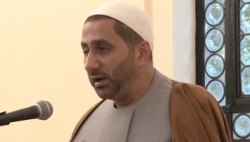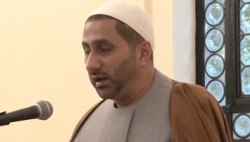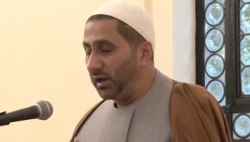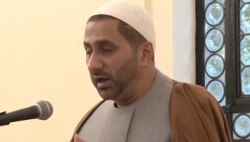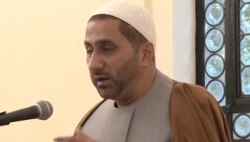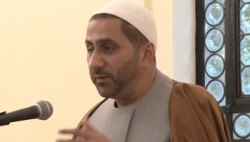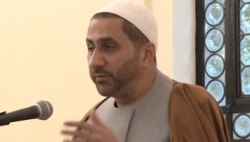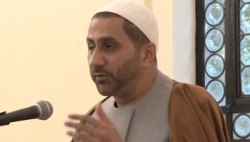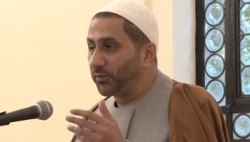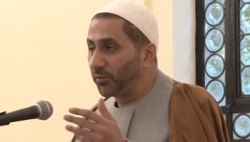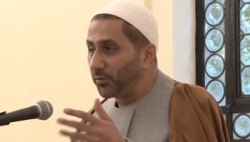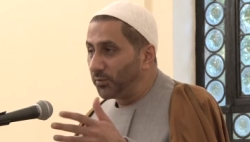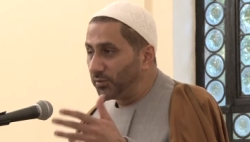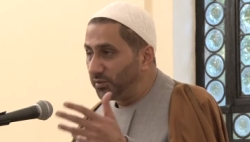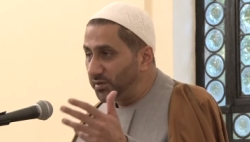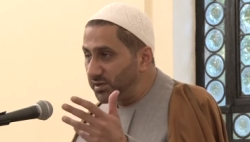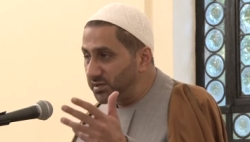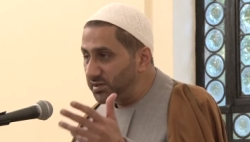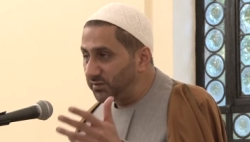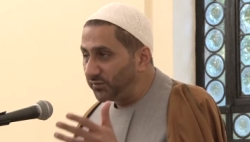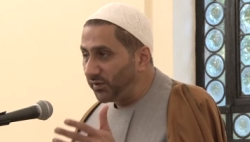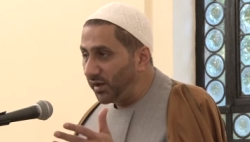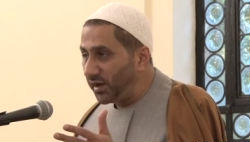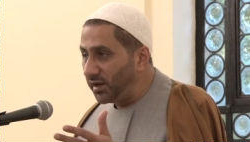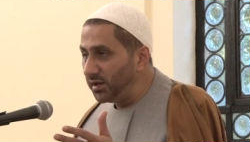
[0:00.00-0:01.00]
If through
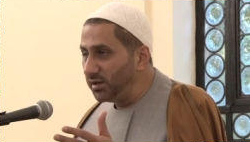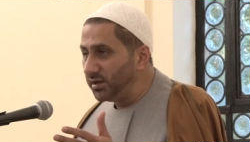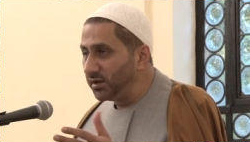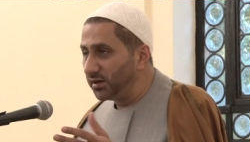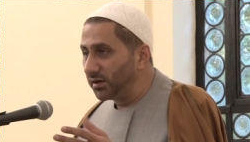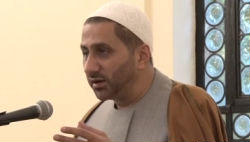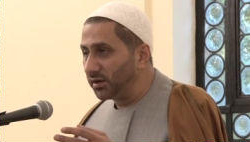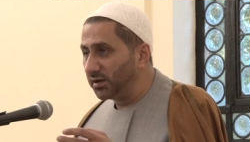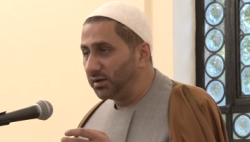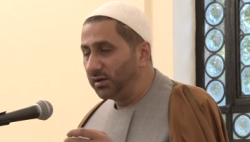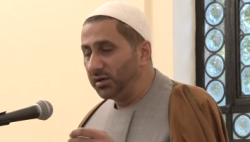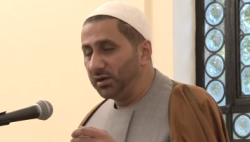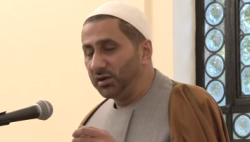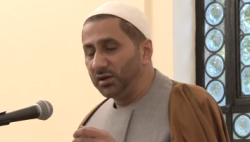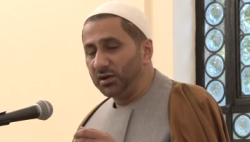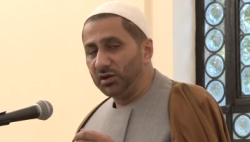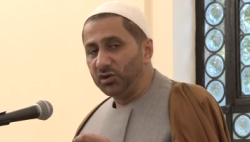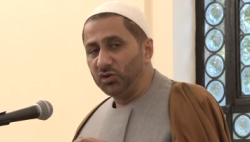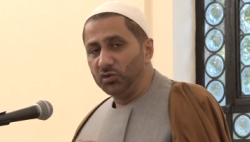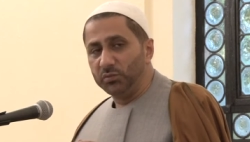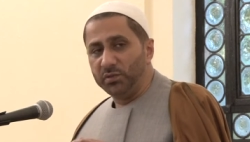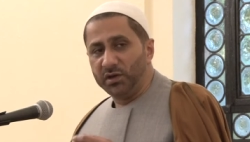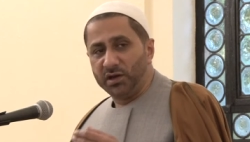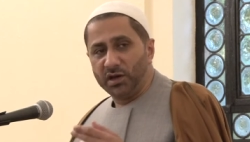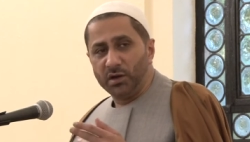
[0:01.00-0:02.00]
this failure
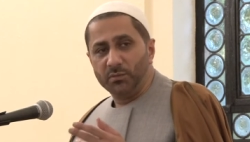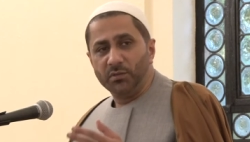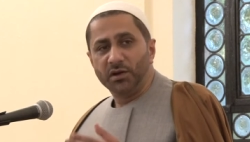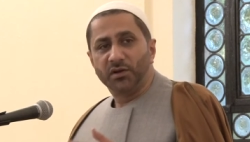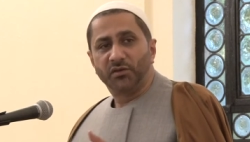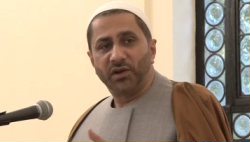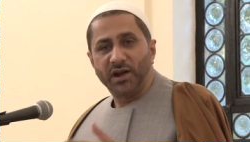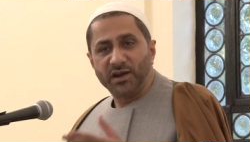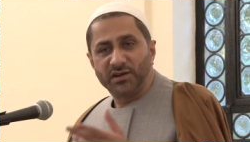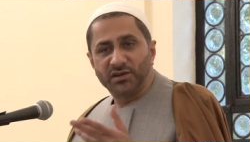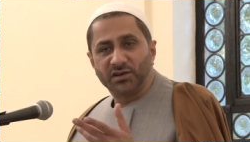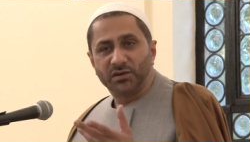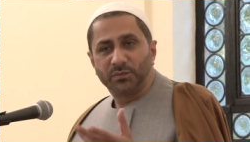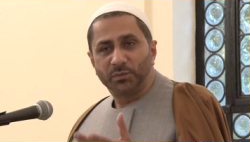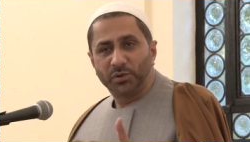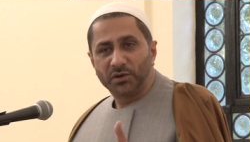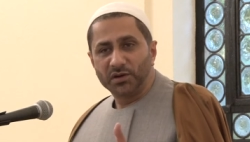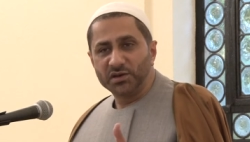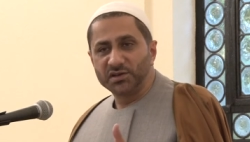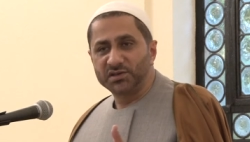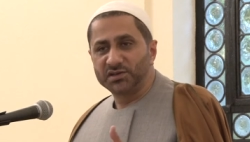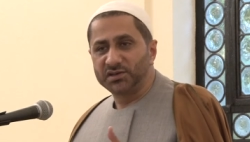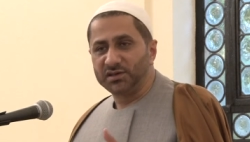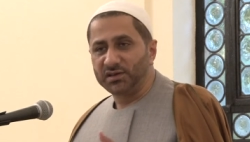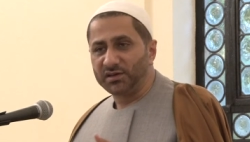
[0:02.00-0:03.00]
you become a greater
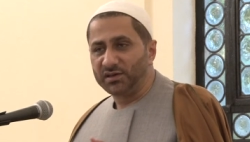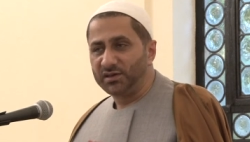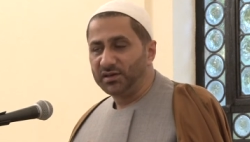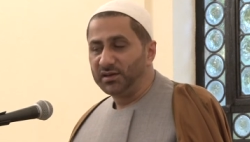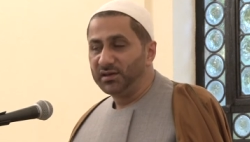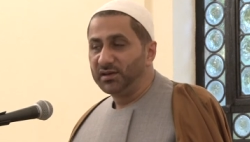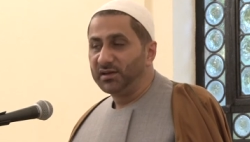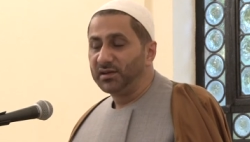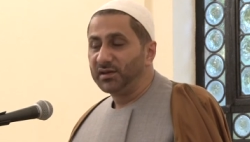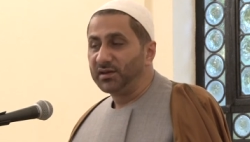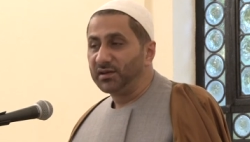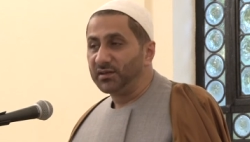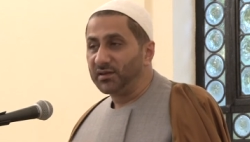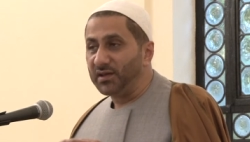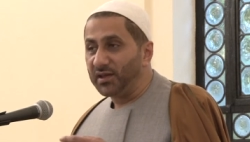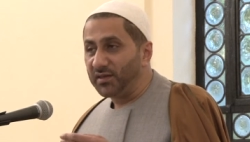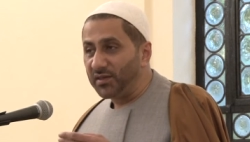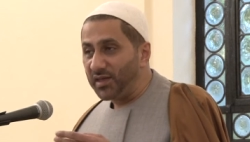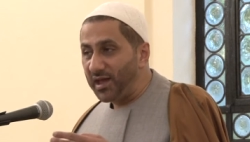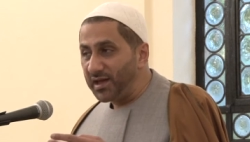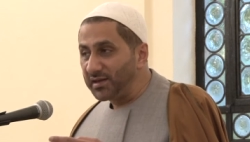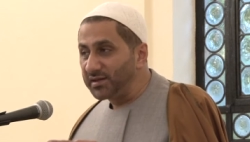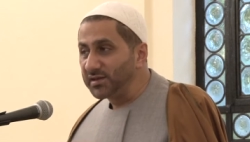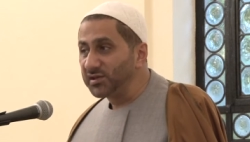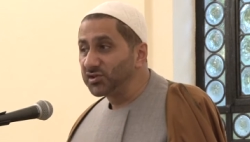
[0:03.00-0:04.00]
person, then
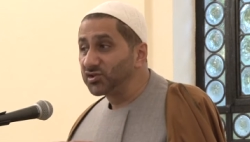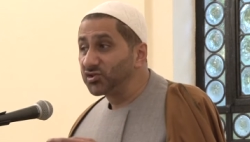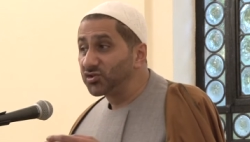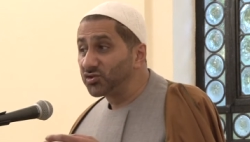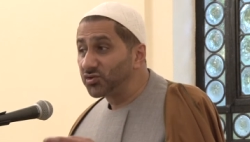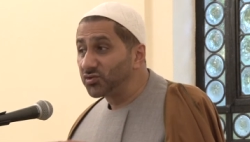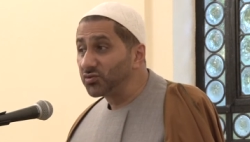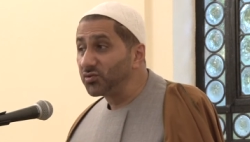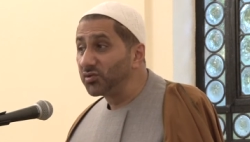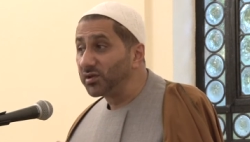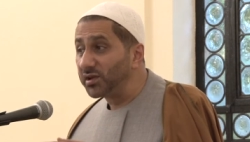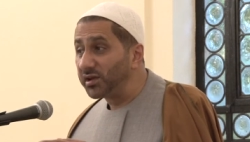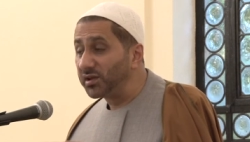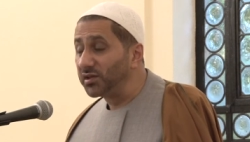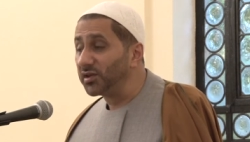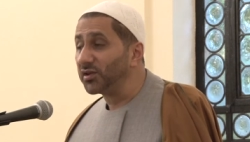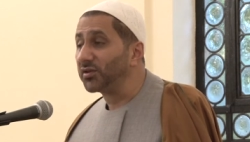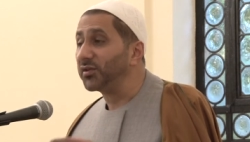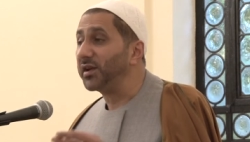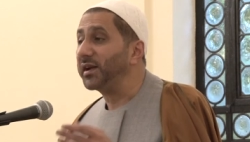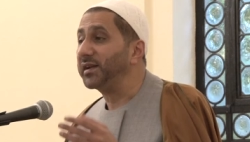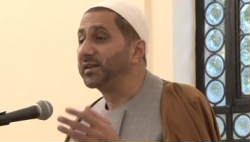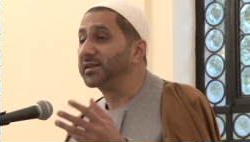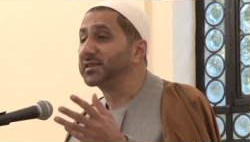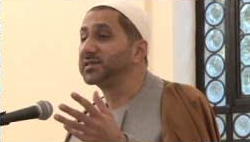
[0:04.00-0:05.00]
that is truly the
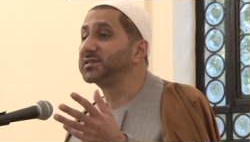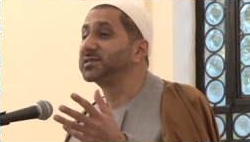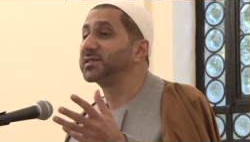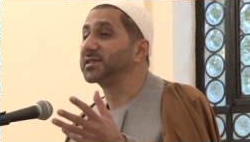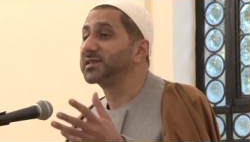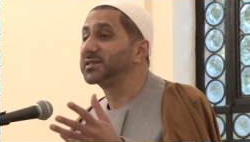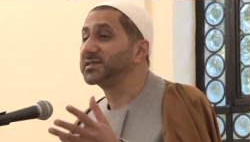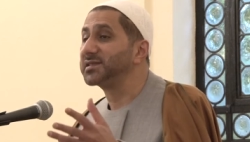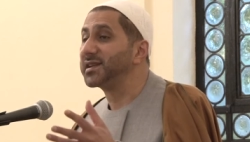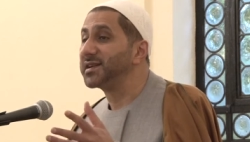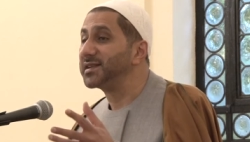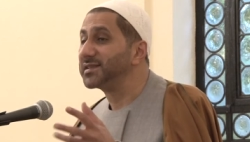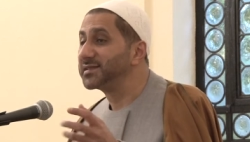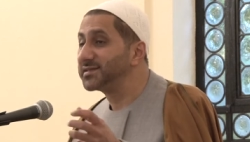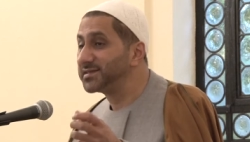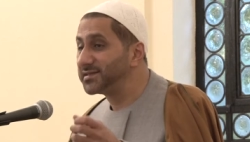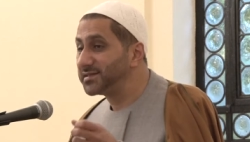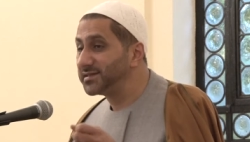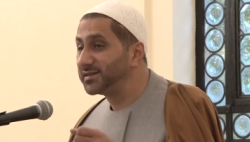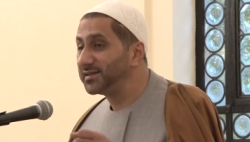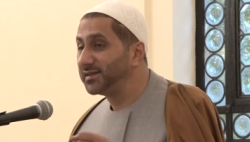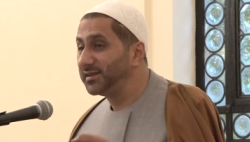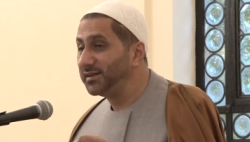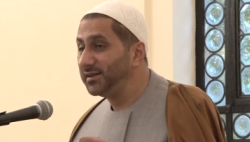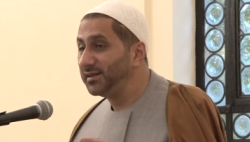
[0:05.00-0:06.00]
greatest
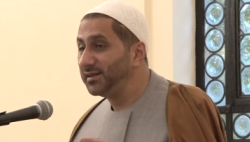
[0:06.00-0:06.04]
success.